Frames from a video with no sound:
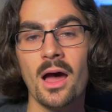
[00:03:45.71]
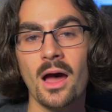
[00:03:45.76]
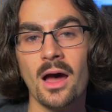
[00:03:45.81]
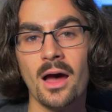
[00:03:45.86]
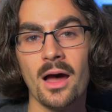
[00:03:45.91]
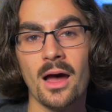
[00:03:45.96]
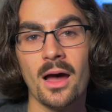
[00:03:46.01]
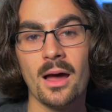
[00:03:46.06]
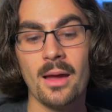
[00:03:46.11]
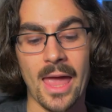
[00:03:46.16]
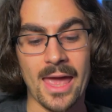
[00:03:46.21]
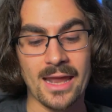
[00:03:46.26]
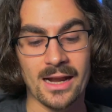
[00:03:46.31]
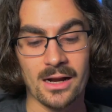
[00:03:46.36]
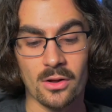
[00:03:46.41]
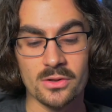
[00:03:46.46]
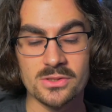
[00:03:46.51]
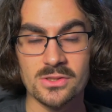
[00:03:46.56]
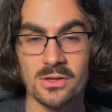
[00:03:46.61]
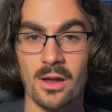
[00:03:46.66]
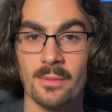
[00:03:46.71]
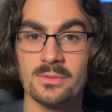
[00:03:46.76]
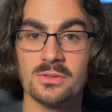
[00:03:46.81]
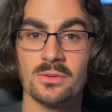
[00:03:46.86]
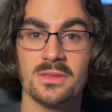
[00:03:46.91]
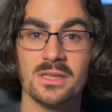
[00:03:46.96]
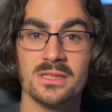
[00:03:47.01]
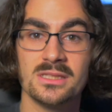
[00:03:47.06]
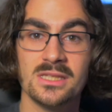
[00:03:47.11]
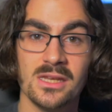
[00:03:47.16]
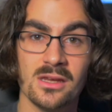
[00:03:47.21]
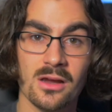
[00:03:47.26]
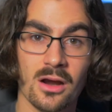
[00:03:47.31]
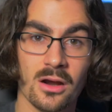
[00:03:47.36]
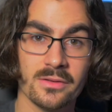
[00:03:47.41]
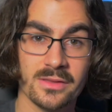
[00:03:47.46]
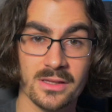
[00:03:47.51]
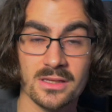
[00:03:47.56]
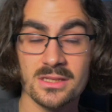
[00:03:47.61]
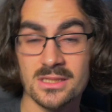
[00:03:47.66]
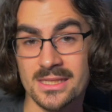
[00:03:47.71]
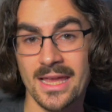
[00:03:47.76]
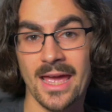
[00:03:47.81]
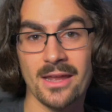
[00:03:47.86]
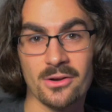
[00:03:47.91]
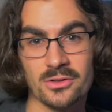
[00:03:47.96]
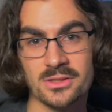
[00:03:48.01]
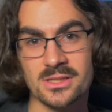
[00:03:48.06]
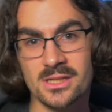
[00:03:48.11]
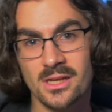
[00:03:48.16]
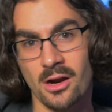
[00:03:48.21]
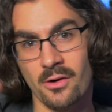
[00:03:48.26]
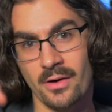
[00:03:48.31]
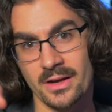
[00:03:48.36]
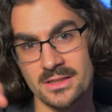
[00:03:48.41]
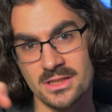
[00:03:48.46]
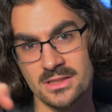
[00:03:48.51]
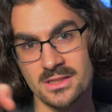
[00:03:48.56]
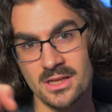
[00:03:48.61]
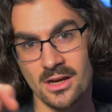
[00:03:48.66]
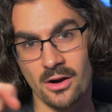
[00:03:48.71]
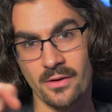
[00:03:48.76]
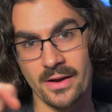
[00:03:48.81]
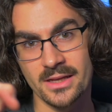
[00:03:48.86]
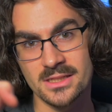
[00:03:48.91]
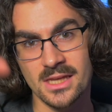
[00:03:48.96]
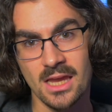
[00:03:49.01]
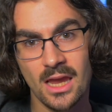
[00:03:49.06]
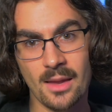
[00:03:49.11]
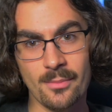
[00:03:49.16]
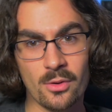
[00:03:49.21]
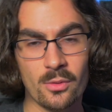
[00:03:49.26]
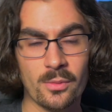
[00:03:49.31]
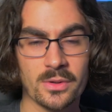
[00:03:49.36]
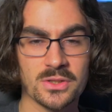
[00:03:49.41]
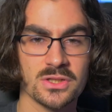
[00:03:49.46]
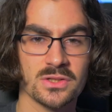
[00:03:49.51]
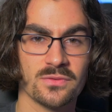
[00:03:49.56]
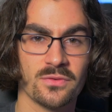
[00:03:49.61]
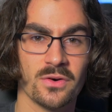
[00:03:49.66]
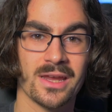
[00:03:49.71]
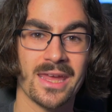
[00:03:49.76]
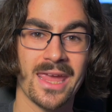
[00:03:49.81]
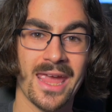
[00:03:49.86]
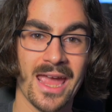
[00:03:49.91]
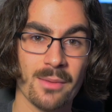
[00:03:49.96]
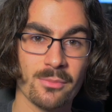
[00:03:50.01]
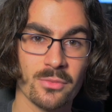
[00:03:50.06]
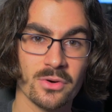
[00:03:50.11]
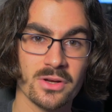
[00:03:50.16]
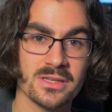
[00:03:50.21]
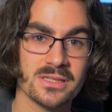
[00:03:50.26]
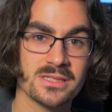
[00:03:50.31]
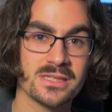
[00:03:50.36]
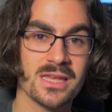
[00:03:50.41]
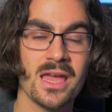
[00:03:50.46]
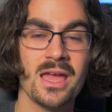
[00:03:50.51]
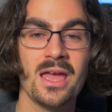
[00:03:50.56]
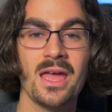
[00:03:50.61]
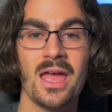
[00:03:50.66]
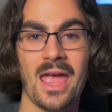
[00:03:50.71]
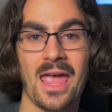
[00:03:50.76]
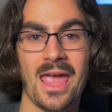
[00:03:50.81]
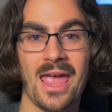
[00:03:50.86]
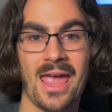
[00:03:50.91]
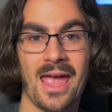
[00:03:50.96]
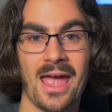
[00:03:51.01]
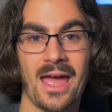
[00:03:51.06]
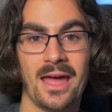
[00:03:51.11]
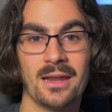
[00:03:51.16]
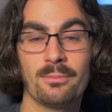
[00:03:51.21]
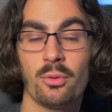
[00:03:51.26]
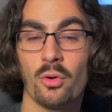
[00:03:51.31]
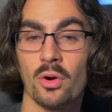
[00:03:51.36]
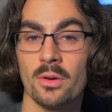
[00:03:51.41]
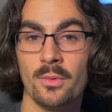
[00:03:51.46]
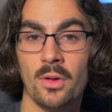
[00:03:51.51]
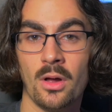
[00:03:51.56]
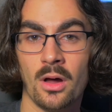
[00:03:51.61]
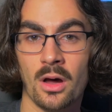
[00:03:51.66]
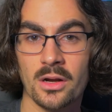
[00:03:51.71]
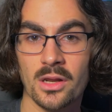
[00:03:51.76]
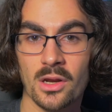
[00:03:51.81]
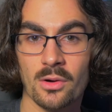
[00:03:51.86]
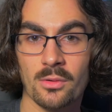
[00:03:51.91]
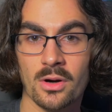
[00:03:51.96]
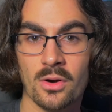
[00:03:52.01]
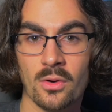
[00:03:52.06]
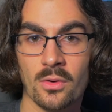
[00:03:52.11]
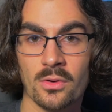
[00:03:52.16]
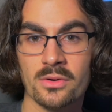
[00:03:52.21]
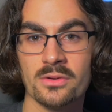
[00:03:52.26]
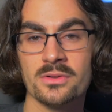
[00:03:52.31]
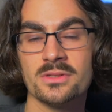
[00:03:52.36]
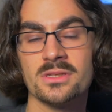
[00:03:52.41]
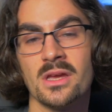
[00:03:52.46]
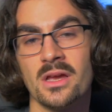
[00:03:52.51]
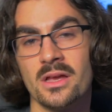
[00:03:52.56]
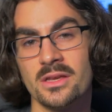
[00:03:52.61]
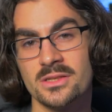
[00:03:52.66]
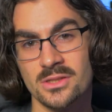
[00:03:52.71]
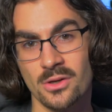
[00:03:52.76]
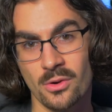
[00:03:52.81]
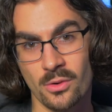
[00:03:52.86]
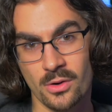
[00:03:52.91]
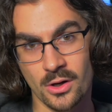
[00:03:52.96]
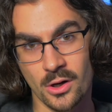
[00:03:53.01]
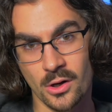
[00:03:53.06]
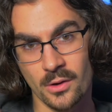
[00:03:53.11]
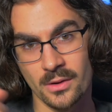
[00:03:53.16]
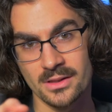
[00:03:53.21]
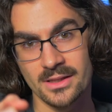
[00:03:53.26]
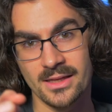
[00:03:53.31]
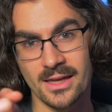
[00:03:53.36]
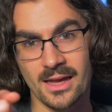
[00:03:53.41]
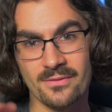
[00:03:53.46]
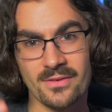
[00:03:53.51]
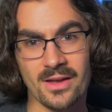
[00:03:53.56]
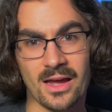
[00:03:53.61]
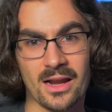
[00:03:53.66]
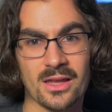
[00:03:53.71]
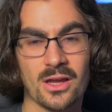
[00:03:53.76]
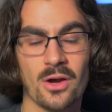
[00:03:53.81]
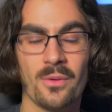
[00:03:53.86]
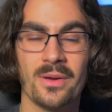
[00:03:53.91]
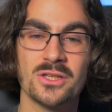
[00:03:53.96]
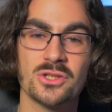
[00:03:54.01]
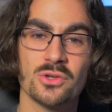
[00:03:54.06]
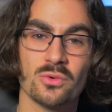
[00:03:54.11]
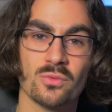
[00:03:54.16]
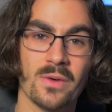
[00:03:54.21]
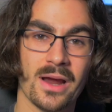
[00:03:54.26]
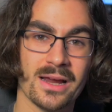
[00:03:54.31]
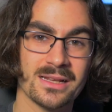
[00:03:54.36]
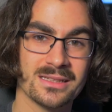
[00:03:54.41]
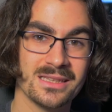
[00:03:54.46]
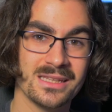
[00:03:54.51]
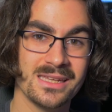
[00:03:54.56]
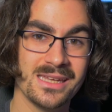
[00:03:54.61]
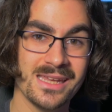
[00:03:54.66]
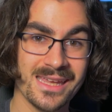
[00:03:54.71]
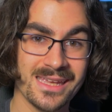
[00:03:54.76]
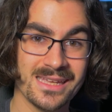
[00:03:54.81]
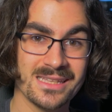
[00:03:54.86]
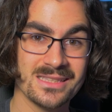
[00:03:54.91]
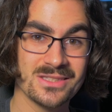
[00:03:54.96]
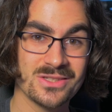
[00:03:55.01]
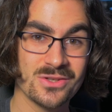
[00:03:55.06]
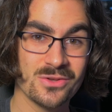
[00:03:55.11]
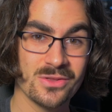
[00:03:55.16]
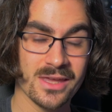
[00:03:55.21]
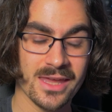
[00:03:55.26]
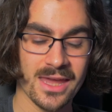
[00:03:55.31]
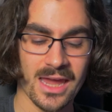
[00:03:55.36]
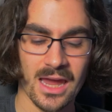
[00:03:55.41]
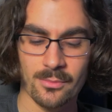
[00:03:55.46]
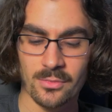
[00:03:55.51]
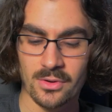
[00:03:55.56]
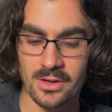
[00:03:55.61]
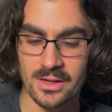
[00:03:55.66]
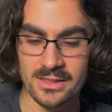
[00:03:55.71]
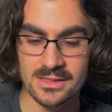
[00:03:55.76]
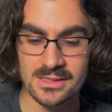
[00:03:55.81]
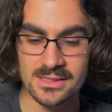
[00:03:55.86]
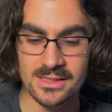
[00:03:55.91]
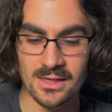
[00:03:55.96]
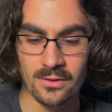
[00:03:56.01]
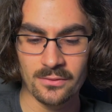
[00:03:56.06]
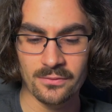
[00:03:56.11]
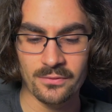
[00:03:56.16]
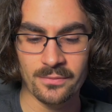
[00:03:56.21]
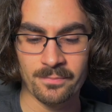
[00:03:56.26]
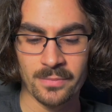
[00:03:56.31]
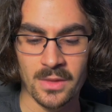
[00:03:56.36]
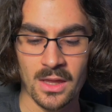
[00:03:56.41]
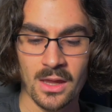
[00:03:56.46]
And it also comes with the standard TRS to TRS cable, which is for cameras and portable audio recorders. So currently I've got it going directly into the camera itself.